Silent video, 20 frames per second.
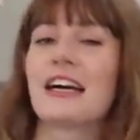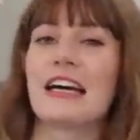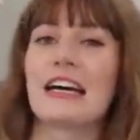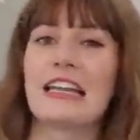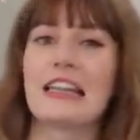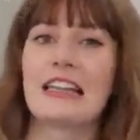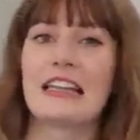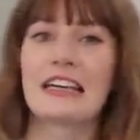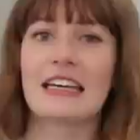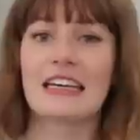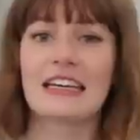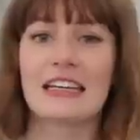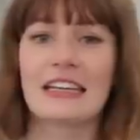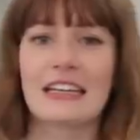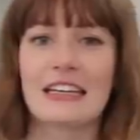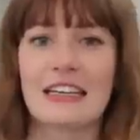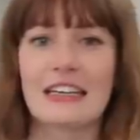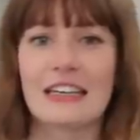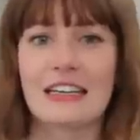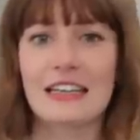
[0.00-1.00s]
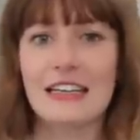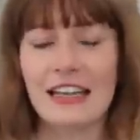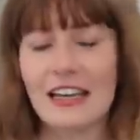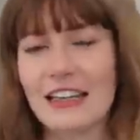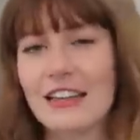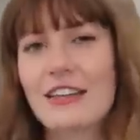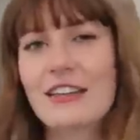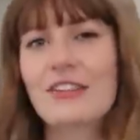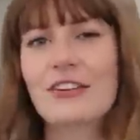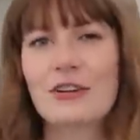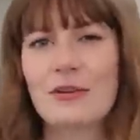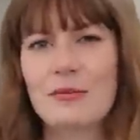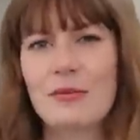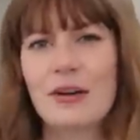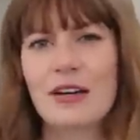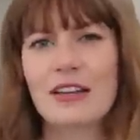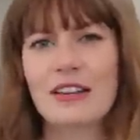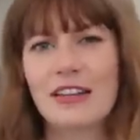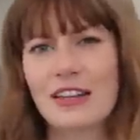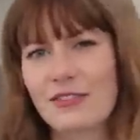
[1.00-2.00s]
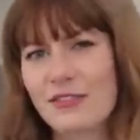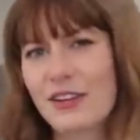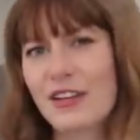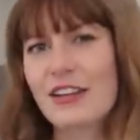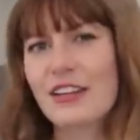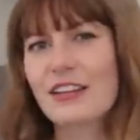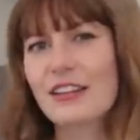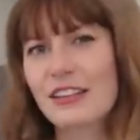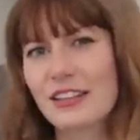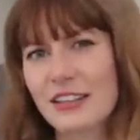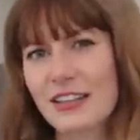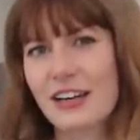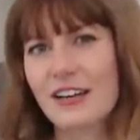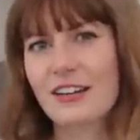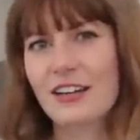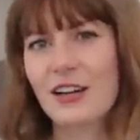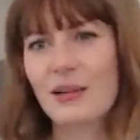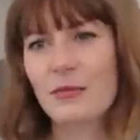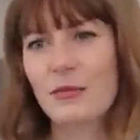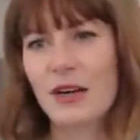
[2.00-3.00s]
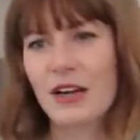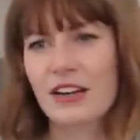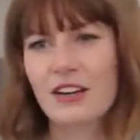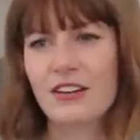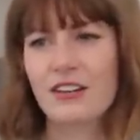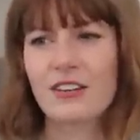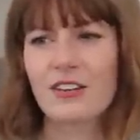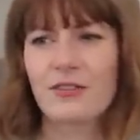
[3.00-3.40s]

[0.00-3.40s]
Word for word: And then like the third month, I felt like it got a lot better.